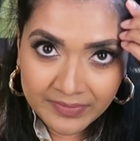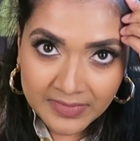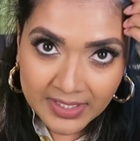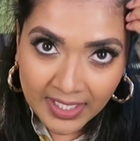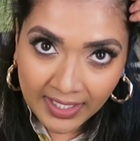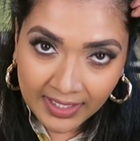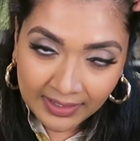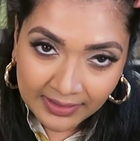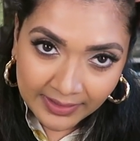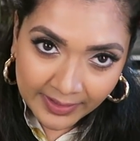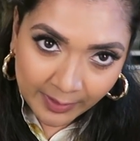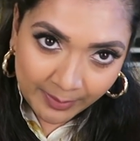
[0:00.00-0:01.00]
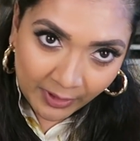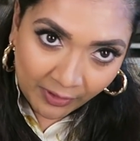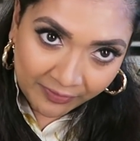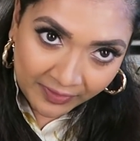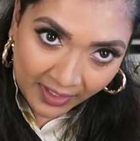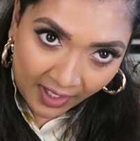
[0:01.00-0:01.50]
take a little bit
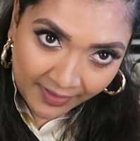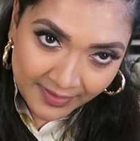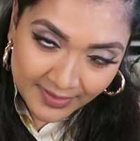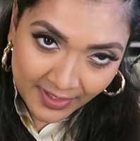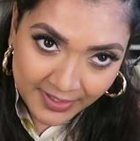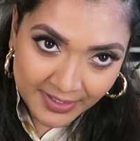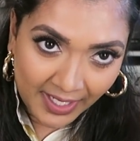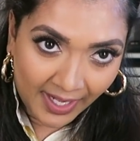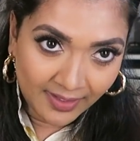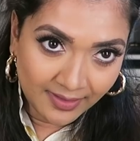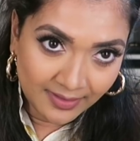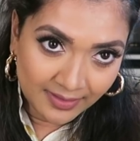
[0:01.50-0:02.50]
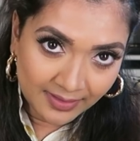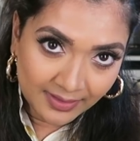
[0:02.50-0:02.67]
off the other side again.